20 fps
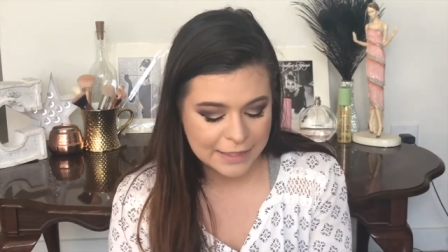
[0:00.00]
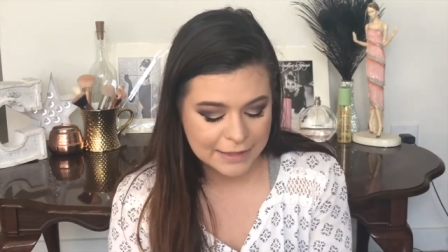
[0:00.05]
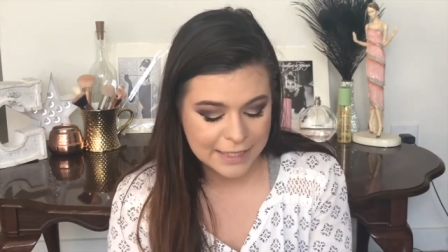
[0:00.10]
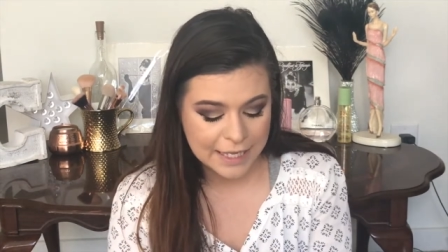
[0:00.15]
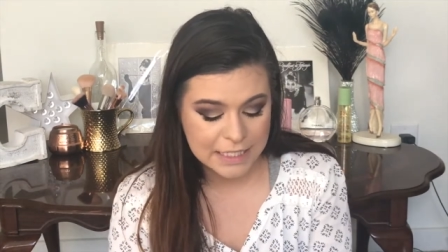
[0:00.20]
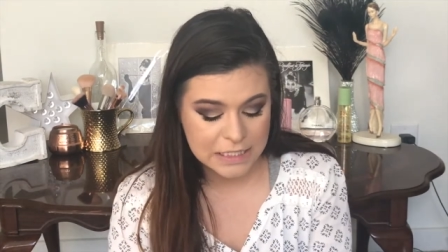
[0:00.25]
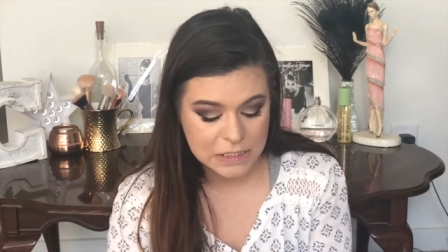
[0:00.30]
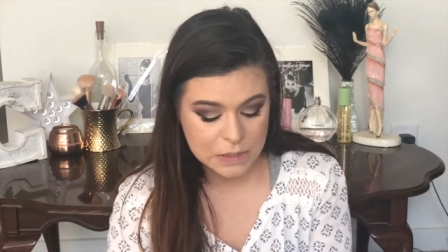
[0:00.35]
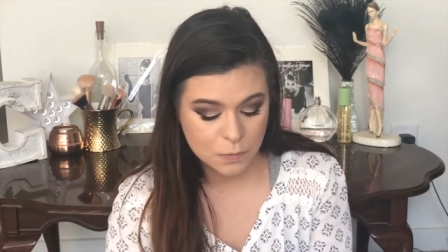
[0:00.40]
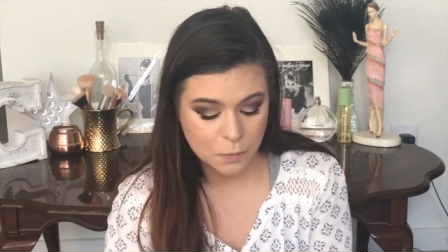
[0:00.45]

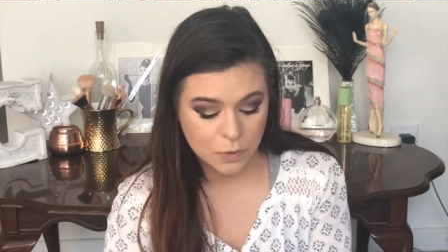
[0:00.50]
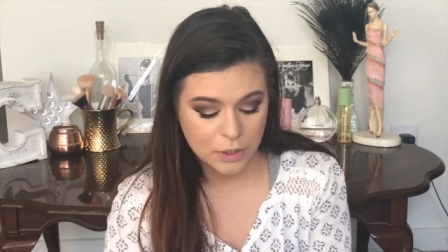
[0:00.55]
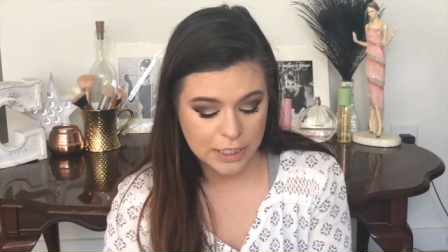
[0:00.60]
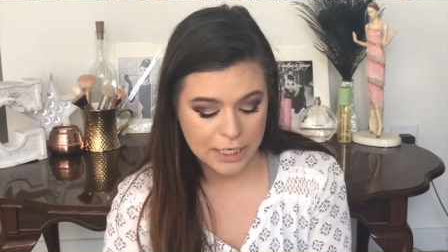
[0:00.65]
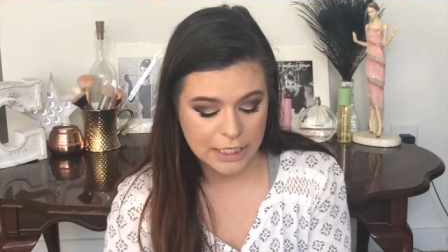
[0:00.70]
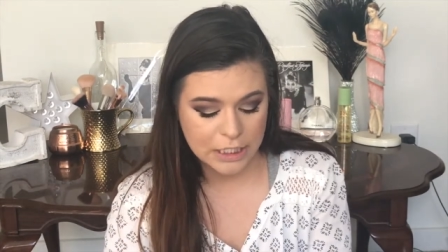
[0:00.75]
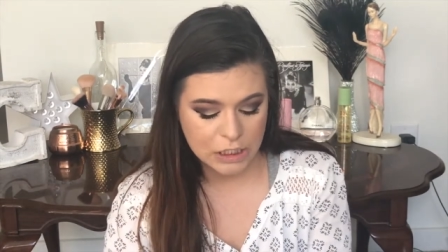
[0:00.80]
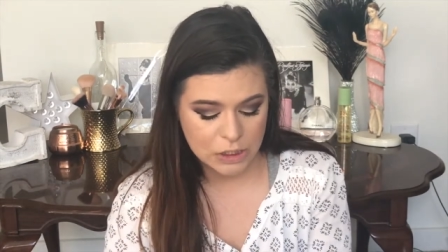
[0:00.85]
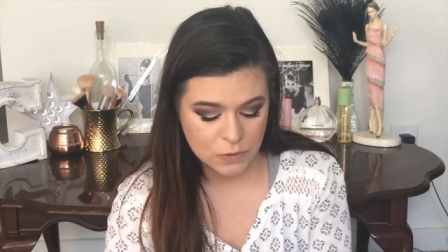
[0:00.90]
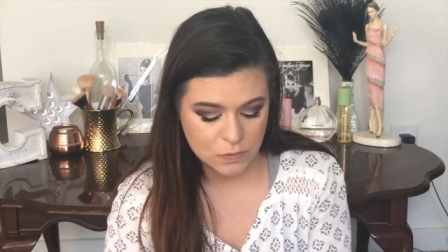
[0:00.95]
That's what
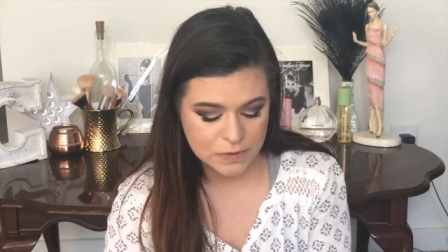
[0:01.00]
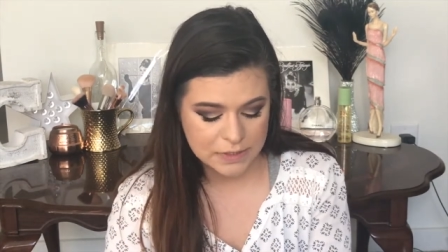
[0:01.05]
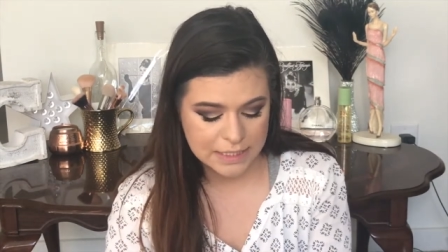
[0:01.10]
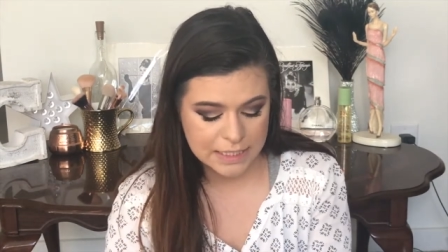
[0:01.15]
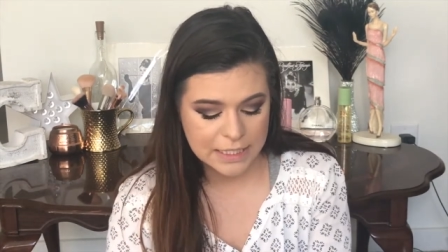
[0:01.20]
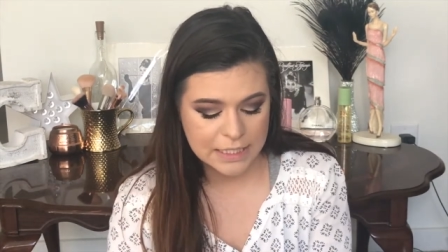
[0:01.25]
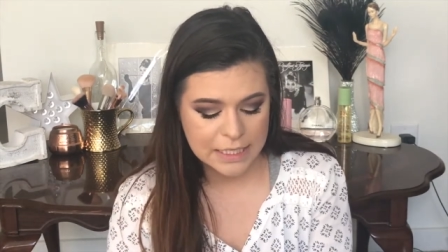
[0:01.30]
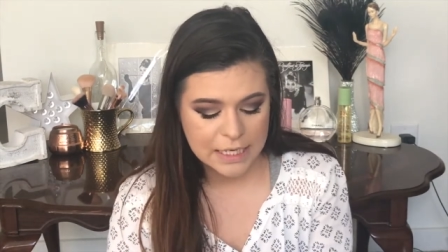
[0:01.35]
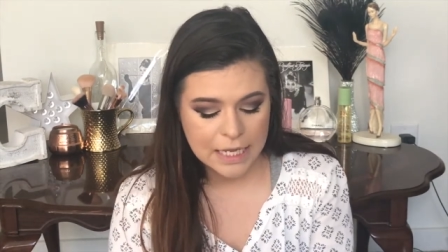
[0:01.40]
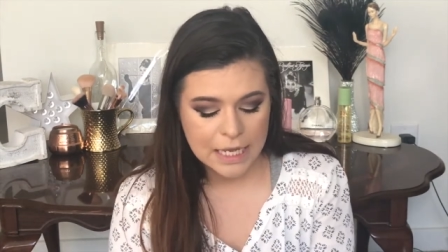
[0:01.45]
I use
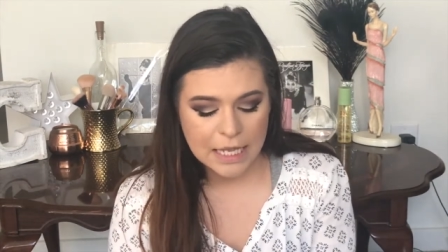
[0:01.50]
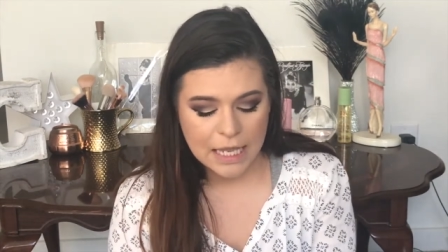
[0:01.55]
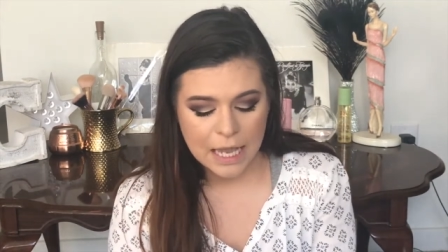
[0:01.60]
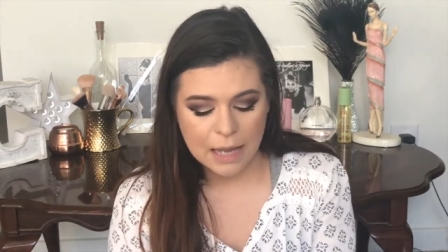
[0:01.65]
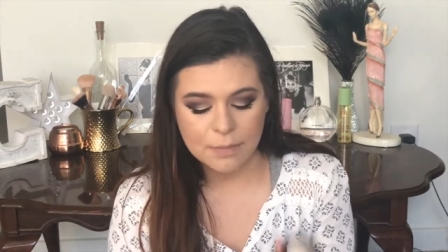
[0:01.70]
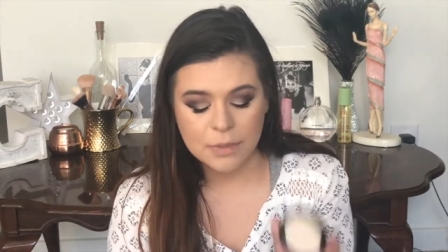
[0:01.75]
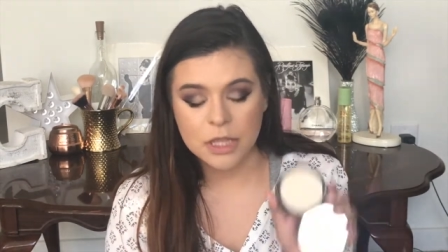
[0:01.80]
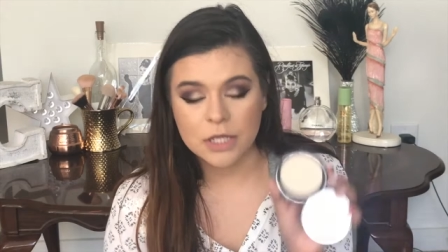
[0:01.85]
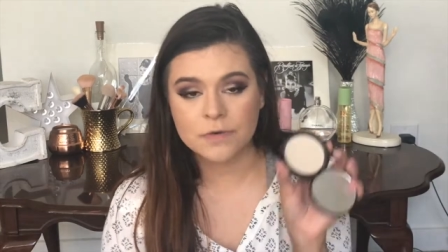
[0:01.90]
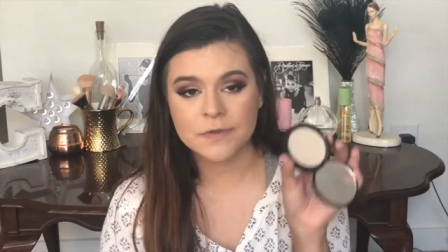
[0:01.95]
it.
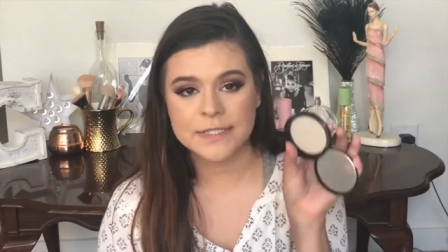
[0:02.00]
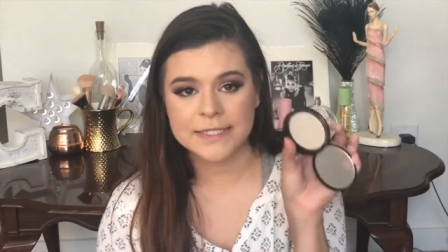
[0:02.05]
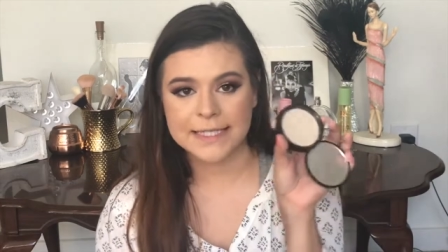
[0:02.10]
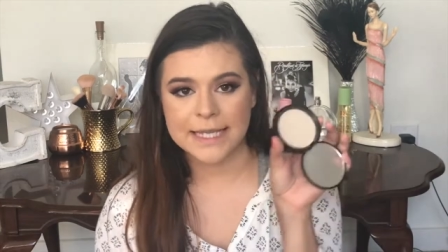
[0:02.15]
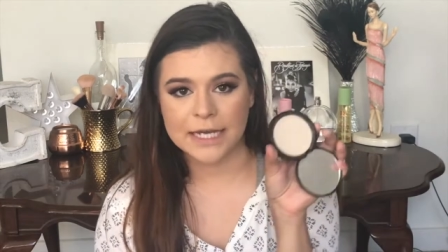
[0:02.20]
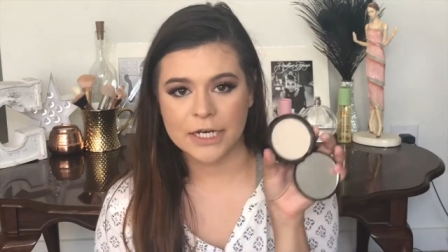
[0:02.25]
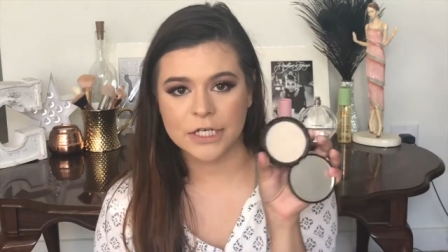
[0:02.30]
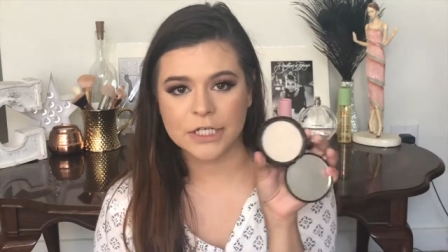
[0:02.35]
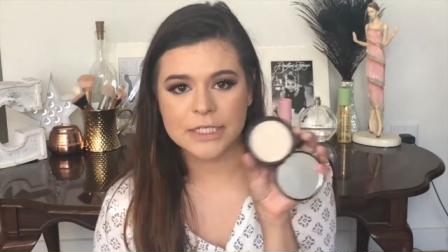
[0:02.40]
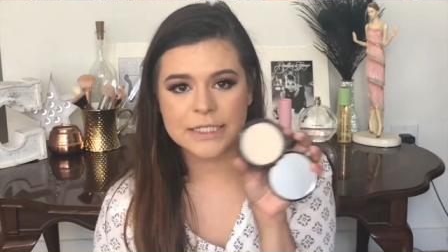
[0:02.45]
I'm a little
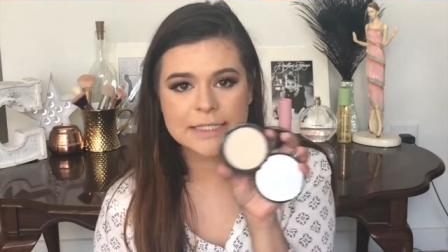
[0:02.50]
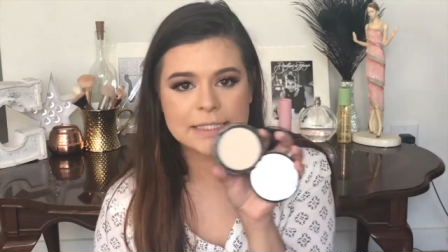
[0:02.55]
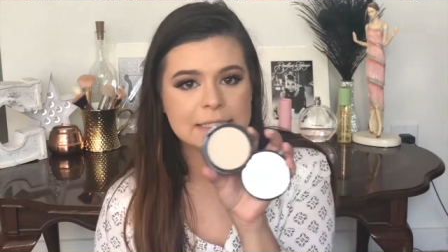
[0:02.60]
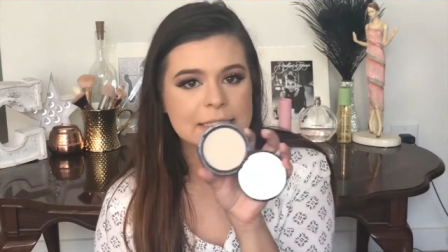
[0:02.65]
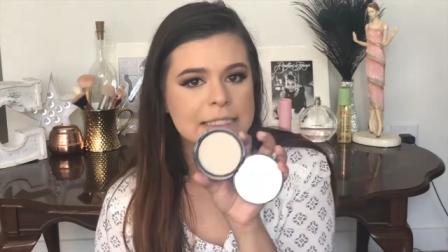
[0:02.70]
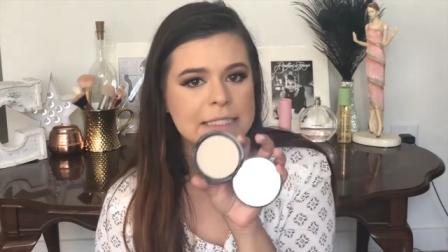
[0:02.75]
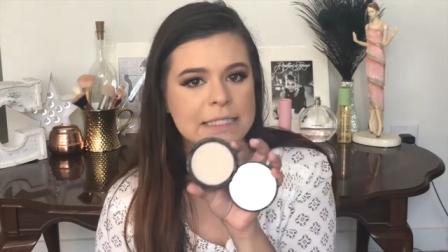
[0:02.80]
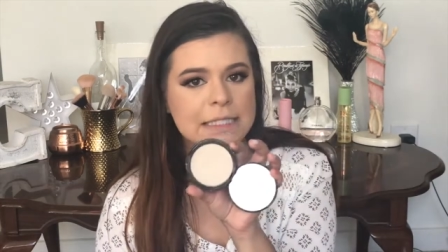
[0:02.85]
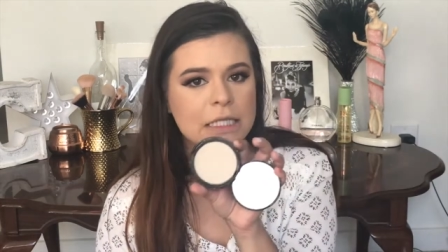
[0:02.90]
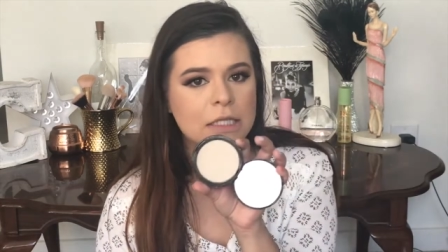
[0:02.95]
scared because
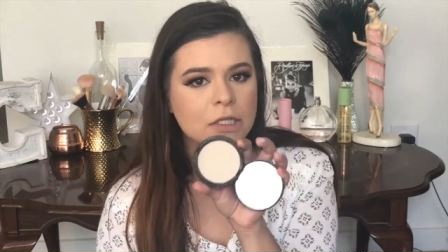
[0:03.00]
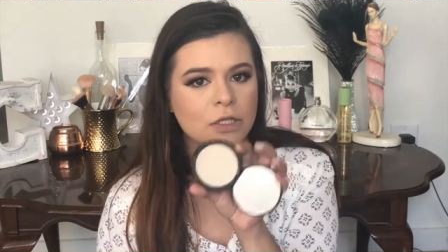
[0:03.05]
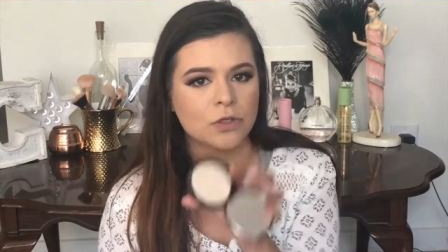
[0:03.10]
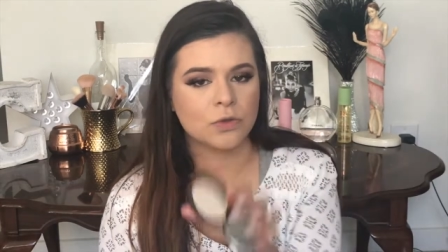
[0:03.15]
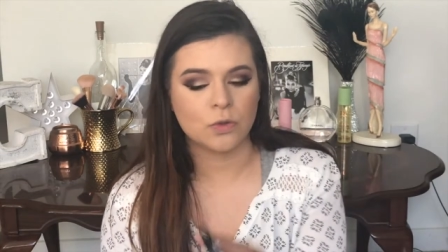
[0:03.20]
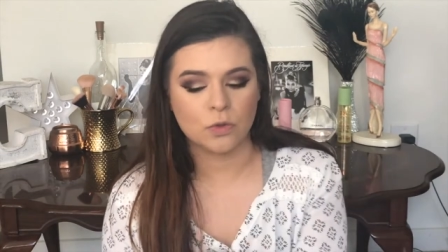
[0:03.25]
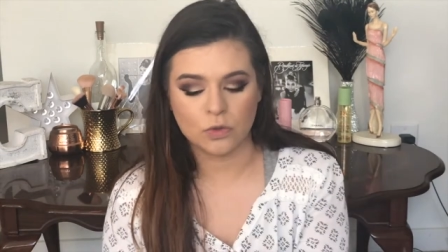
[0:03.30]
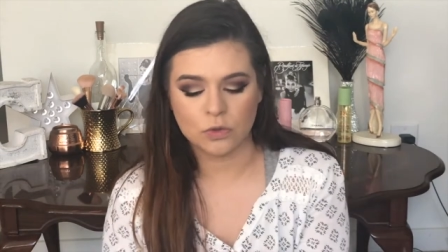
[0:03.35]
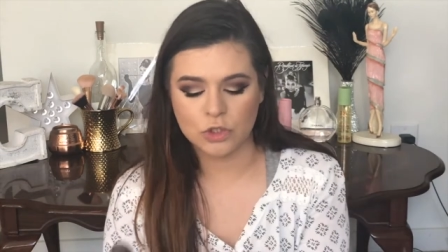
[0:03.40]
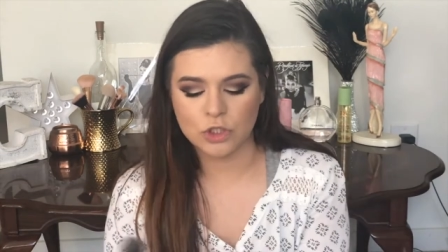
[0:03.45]
this is a
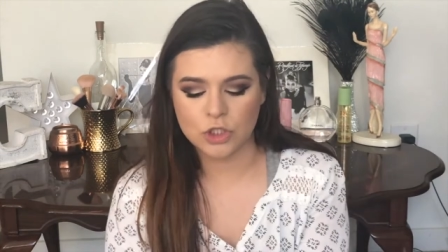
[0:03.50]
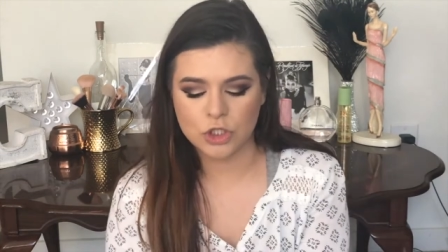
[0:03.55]
little